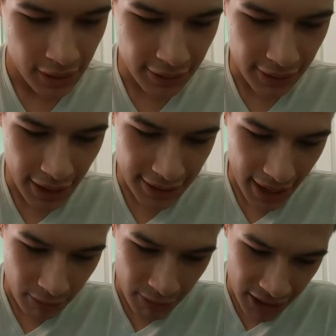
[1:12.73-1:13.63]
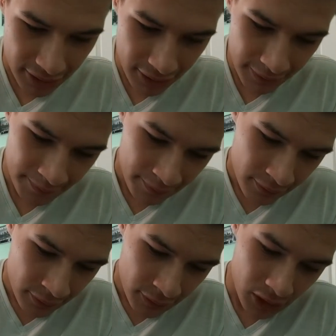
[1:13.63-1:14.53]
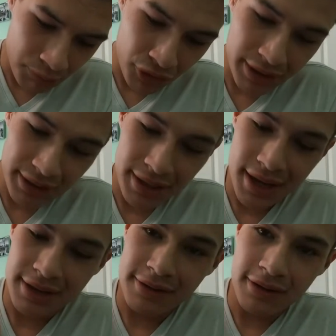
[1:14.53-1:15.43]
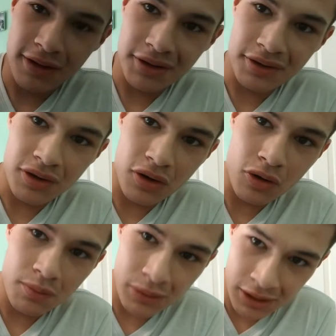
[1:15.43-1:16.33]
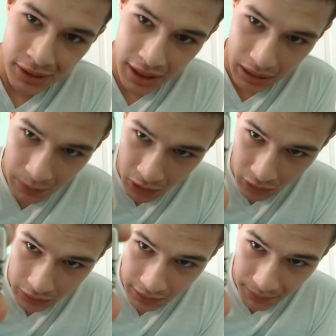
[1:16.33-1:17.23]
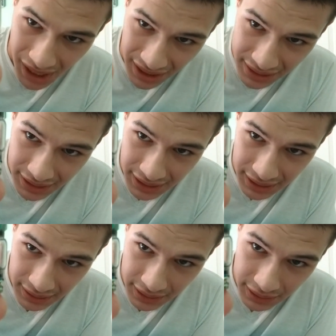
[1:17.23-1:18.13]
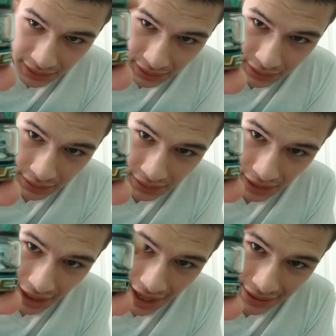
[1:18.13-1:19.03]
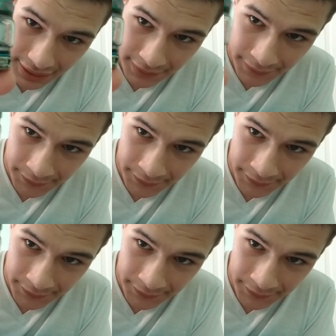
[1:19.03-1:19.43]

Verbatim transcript: it's a nice atomizer. The Prince has the domed 8 mil capacity glass.